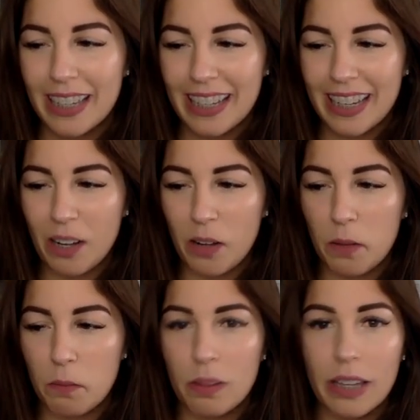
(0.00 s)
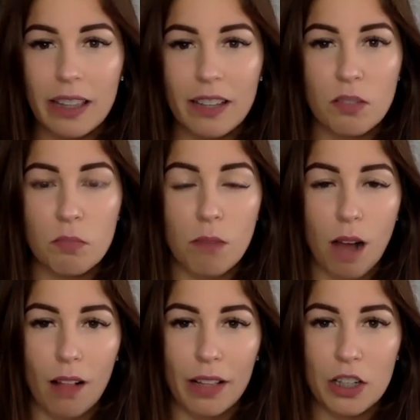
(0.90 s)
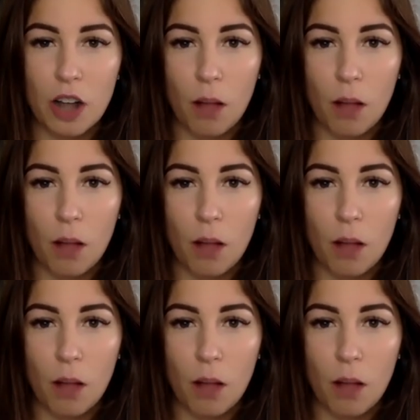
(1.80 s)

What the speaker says: you know, completely demolish